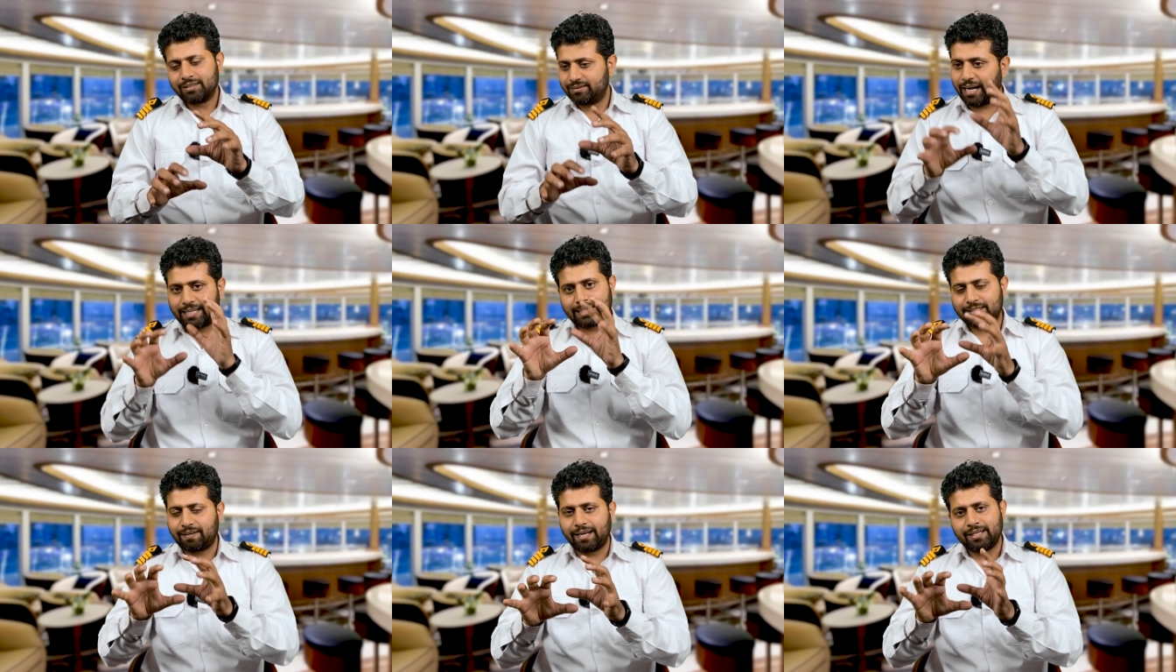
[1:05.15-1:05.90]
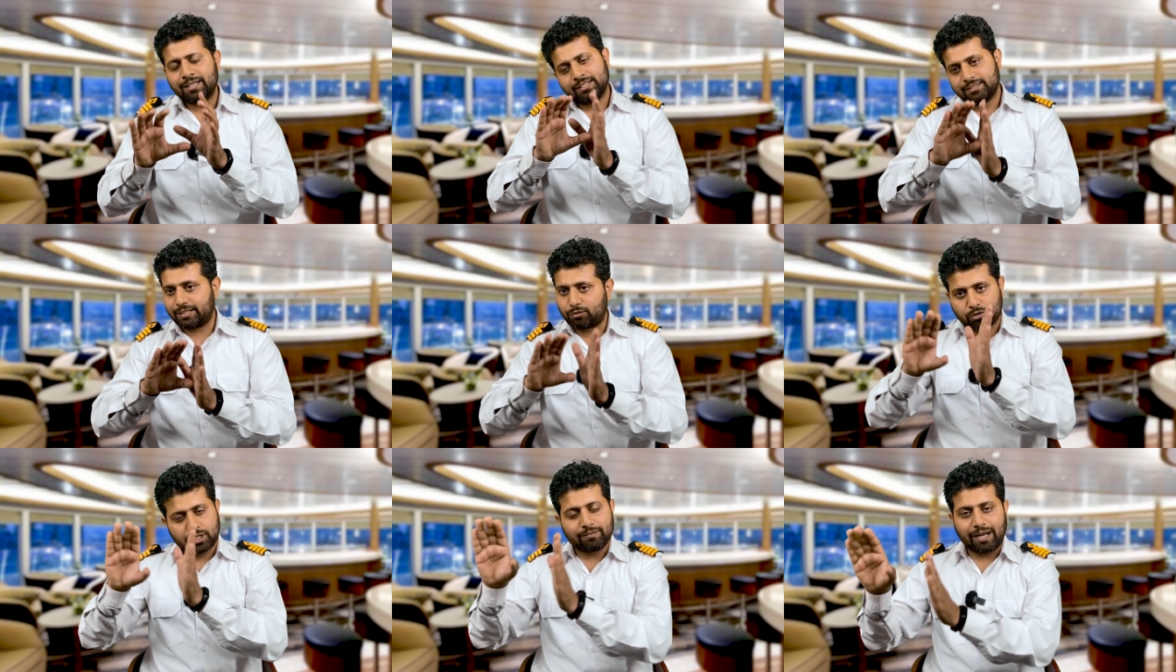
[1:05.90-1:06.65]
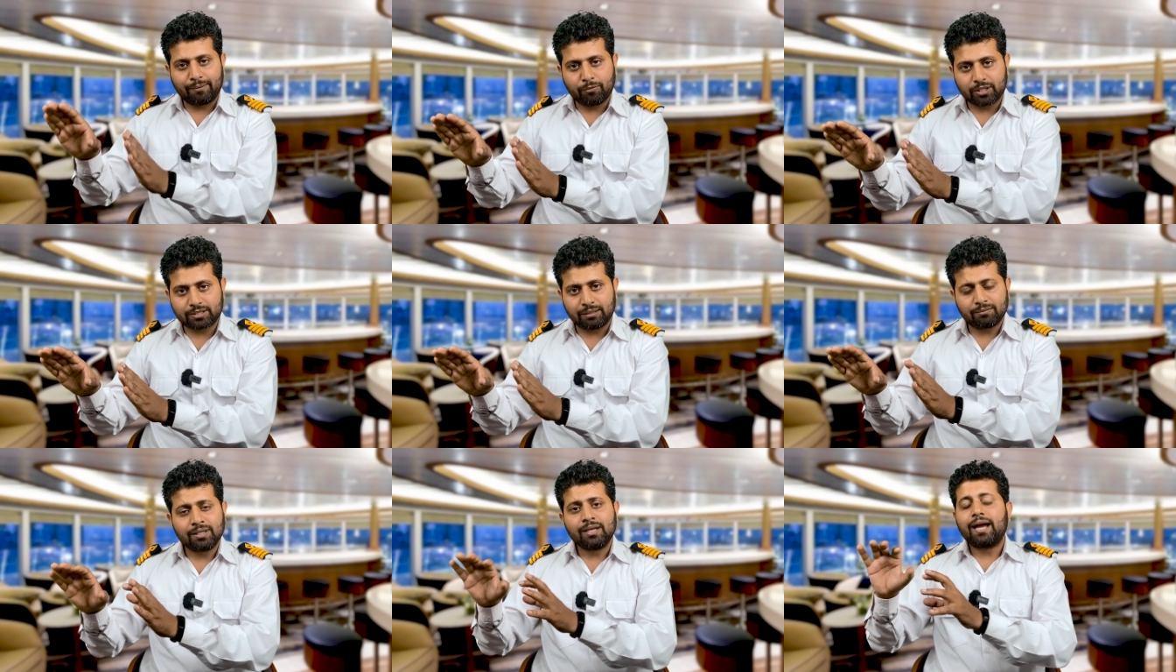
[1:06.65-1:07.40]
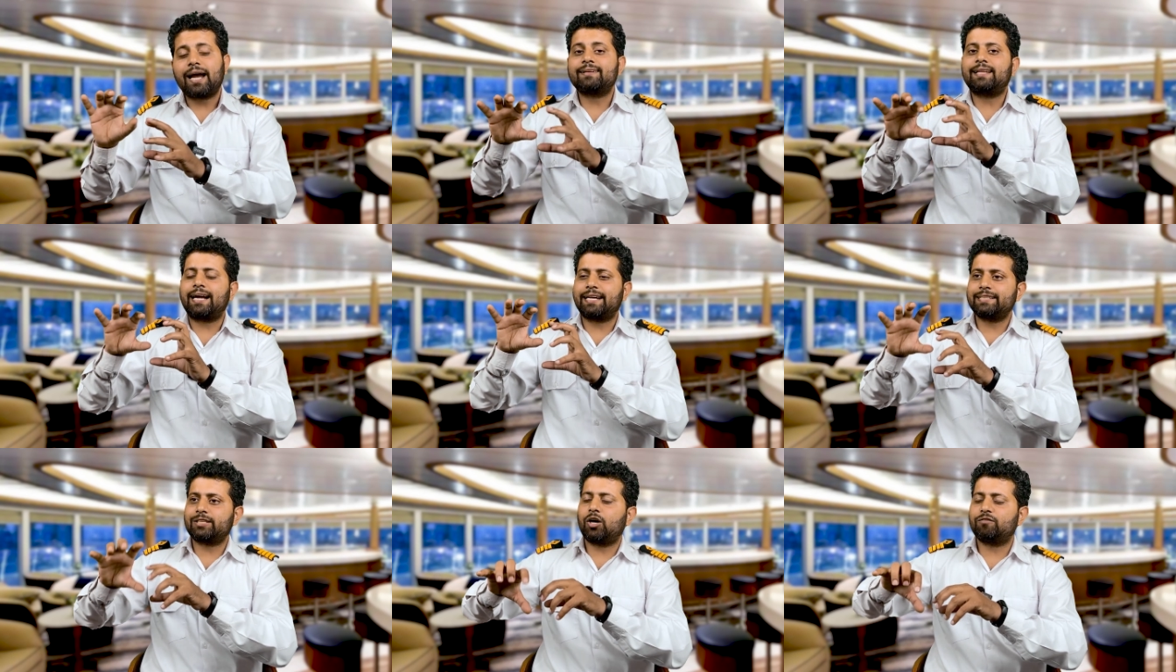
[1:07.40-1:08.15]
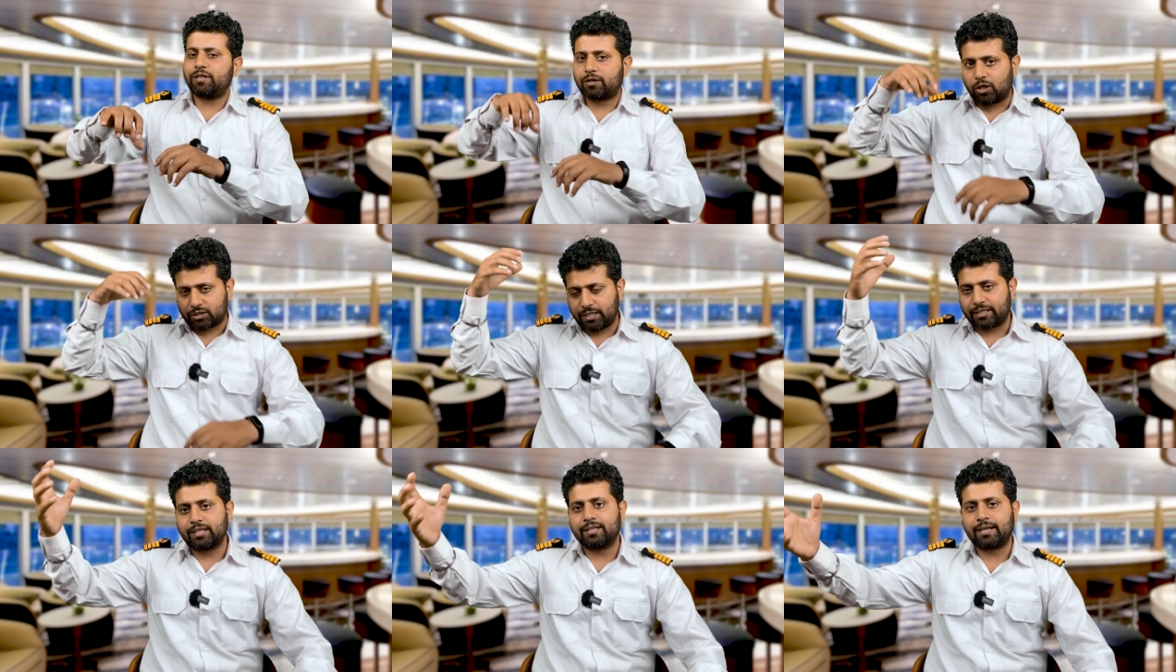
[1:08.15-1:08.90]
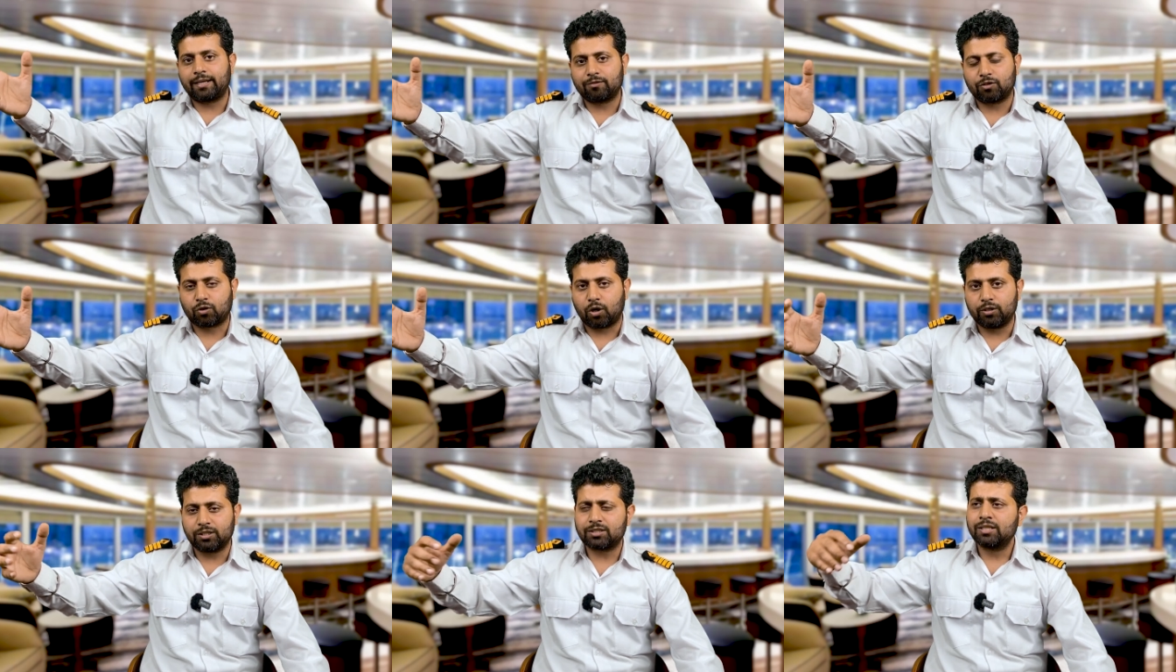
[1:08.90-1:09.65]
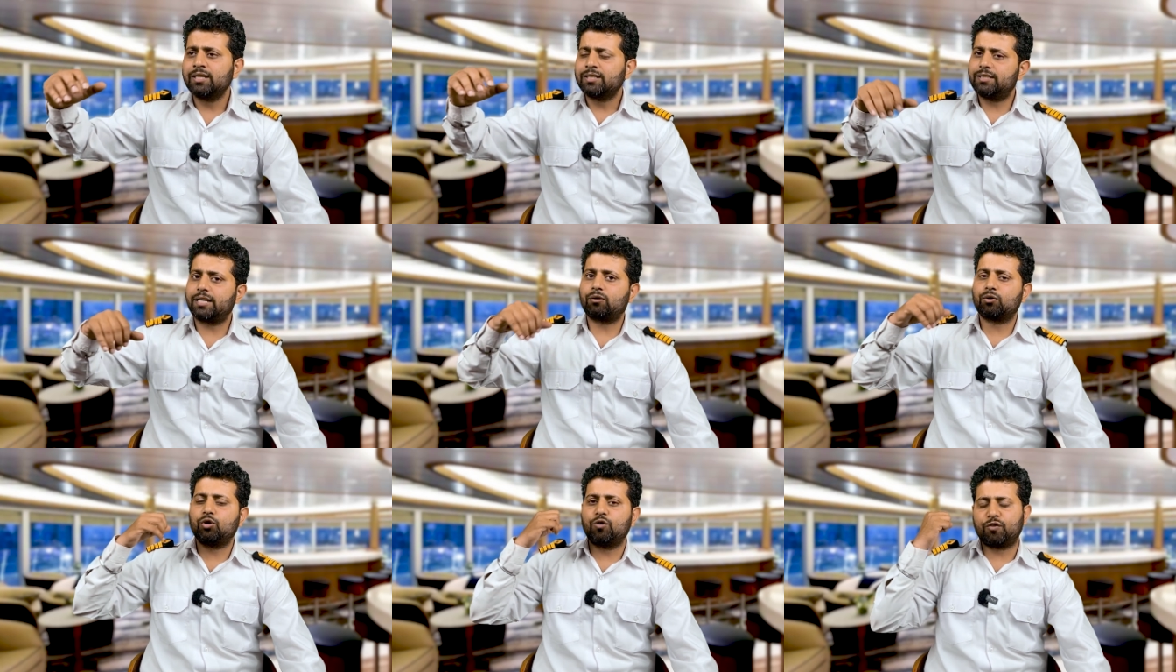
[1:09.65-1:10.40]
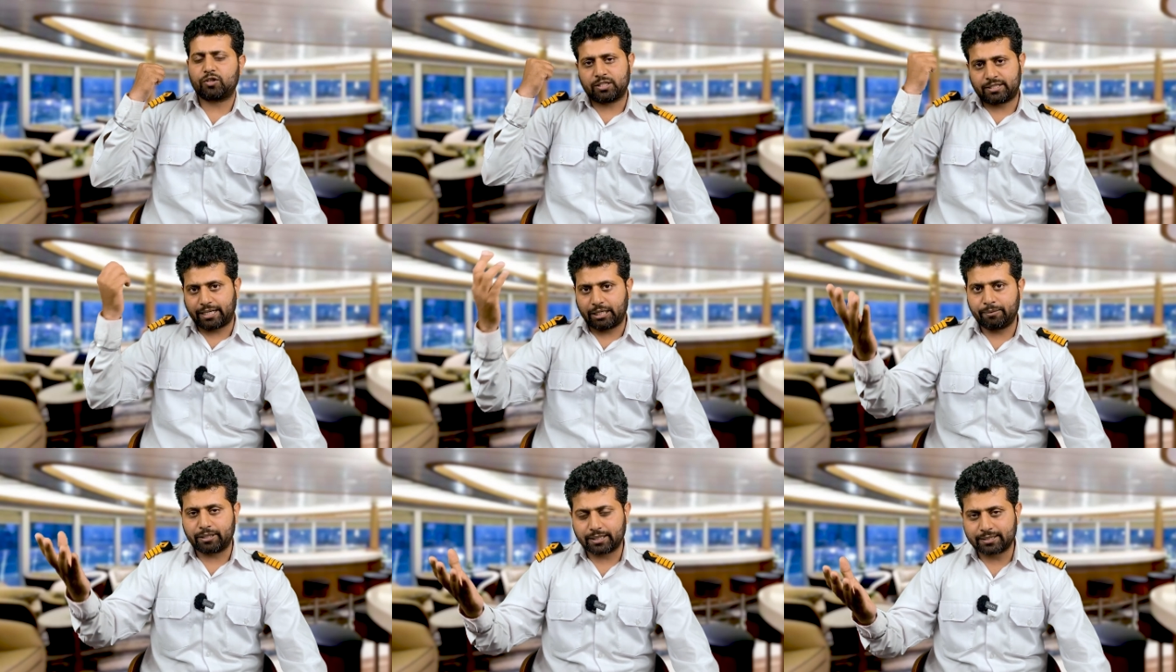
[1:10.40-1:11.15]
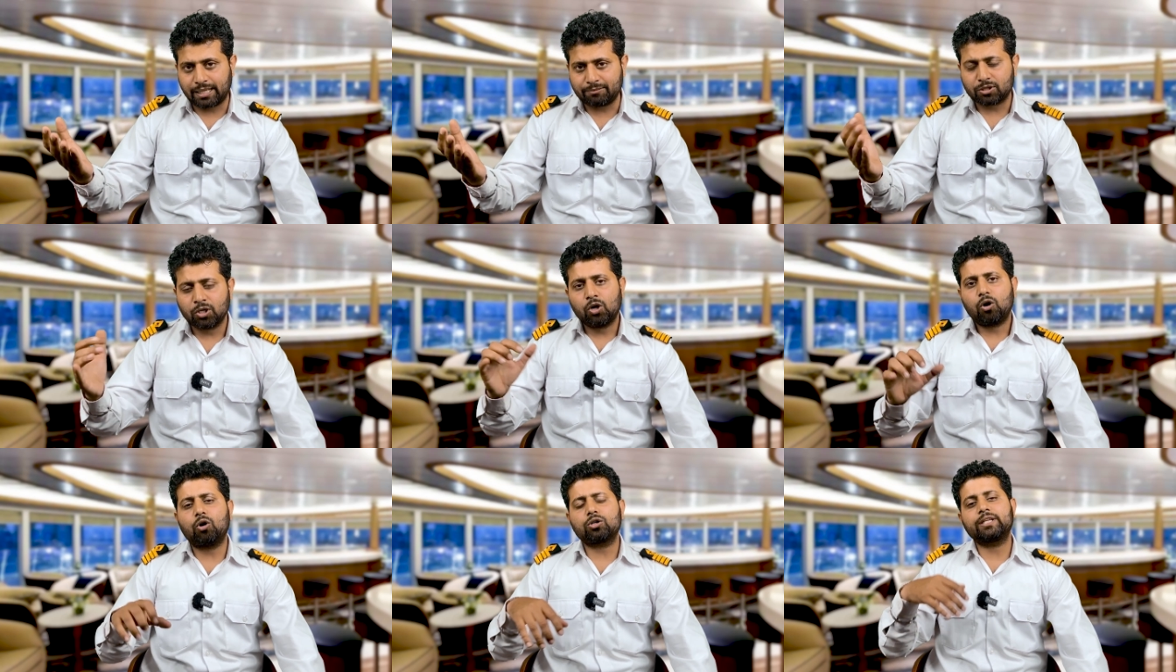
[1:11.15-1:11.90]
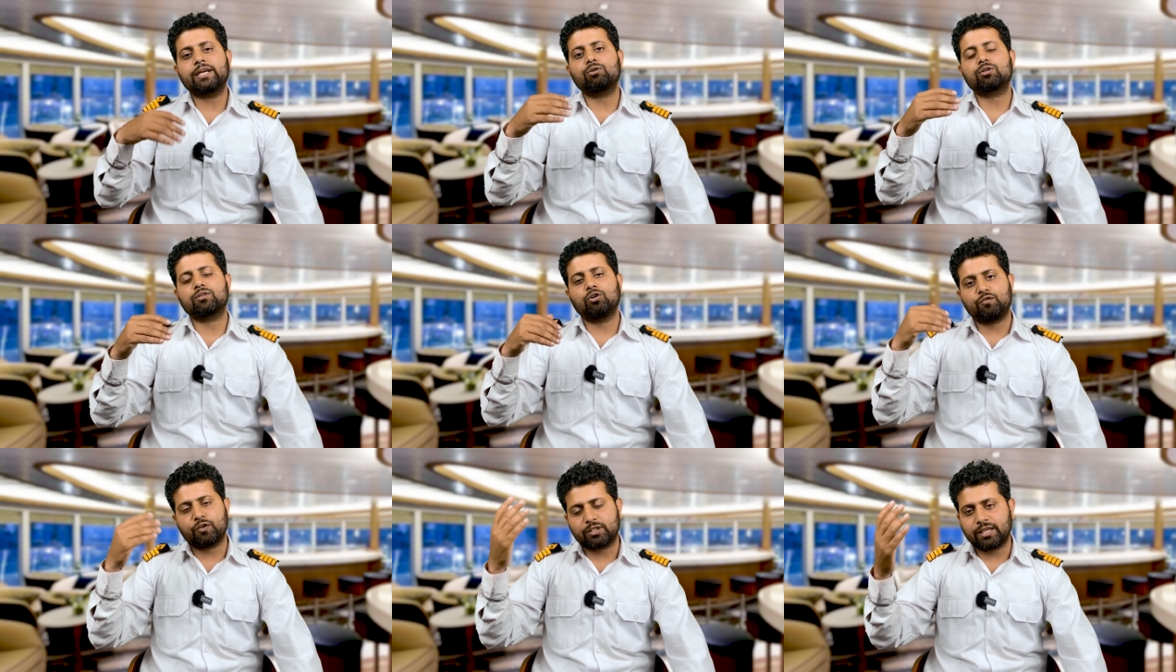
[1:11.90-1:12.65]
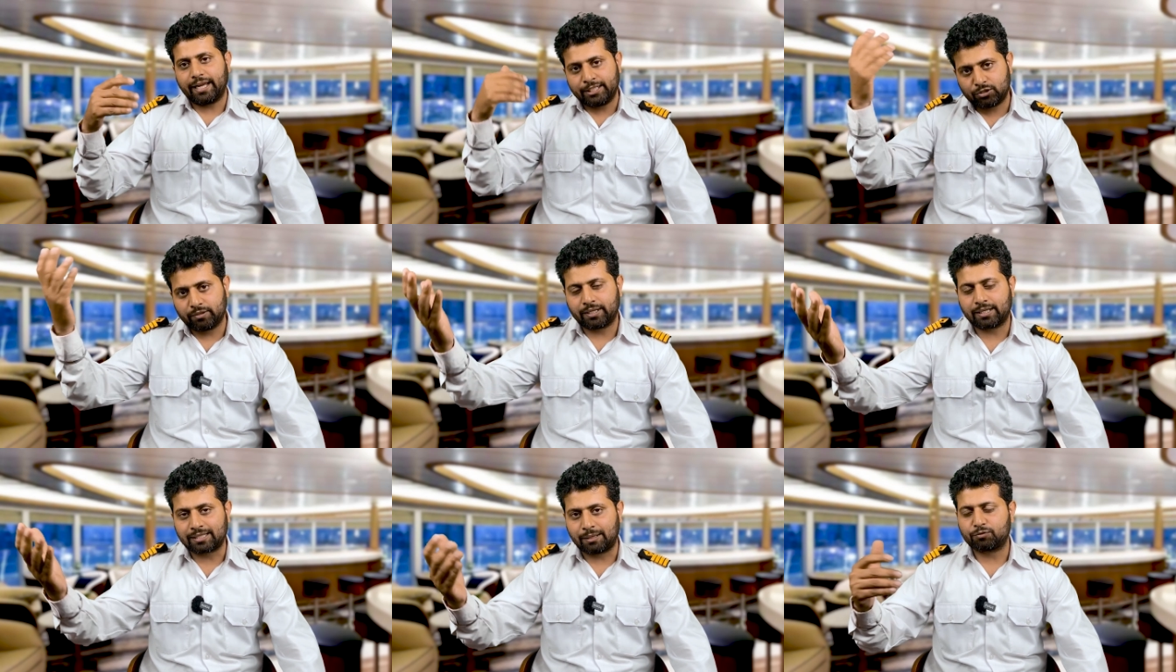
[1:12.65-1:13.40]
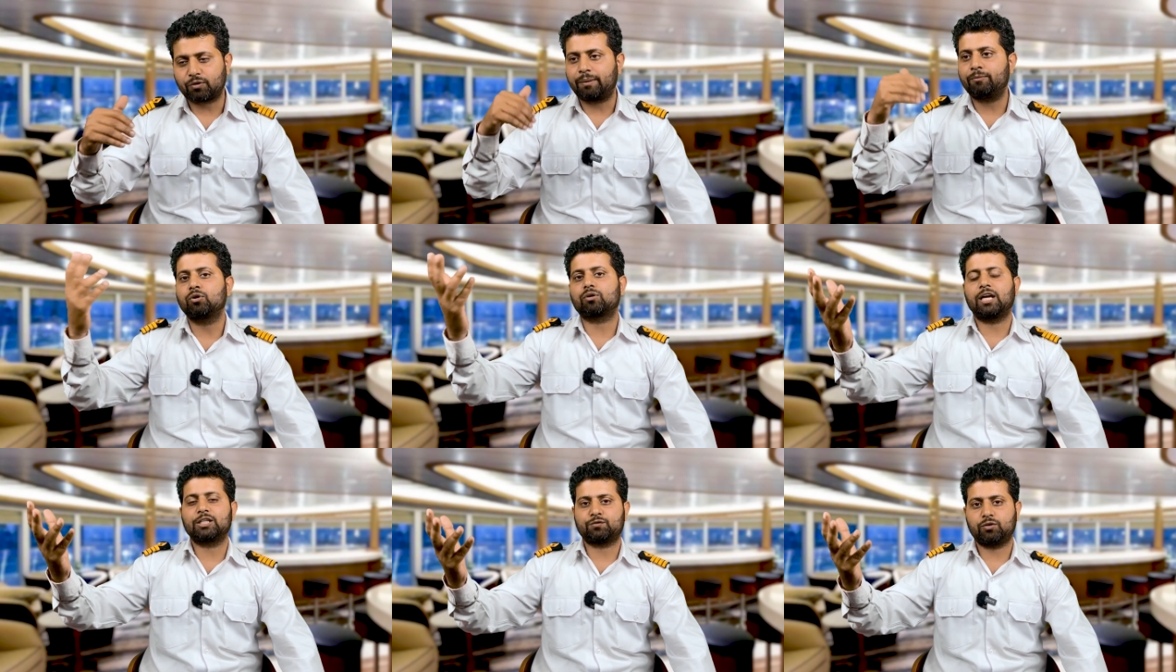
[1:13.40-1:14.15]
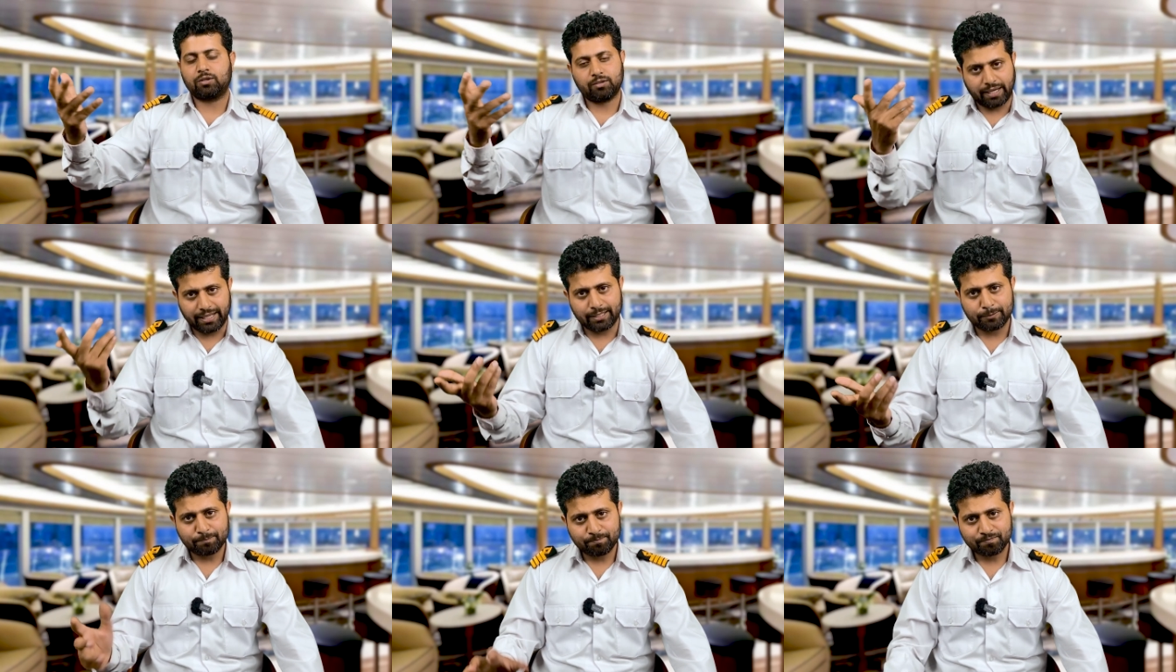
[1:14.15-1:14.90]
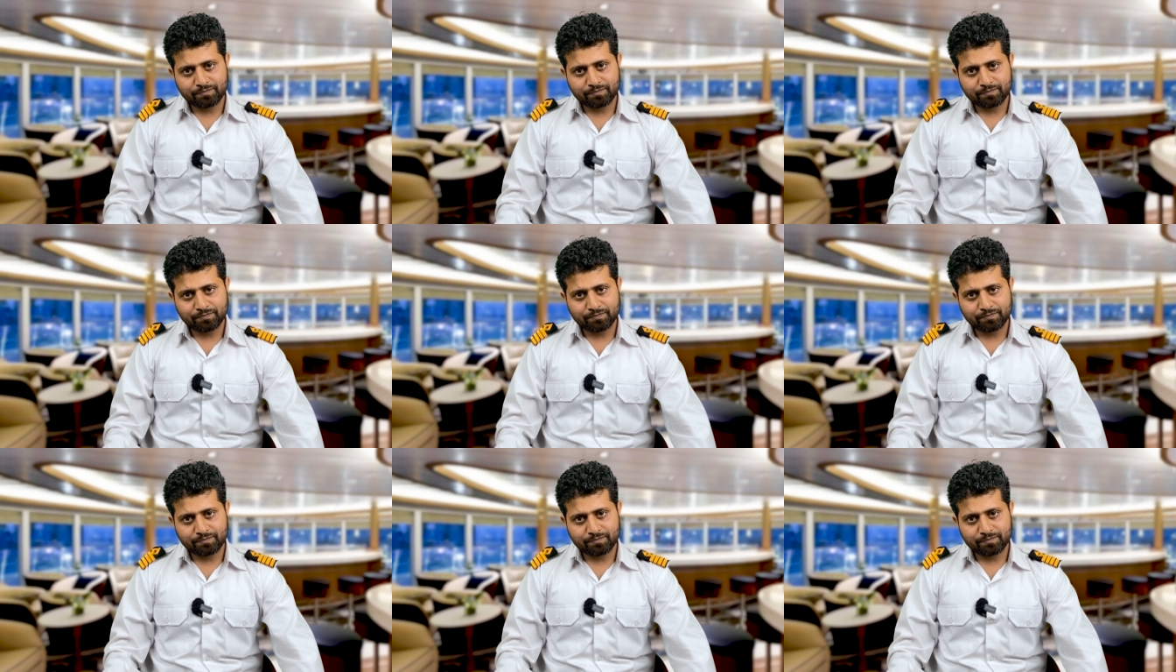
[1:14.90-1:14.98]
That is why they could give IMU exam and that is how if they got selected in any of the colleges, they could go for their second mates exams or they could go for their engineering exams for MEO class 4, right?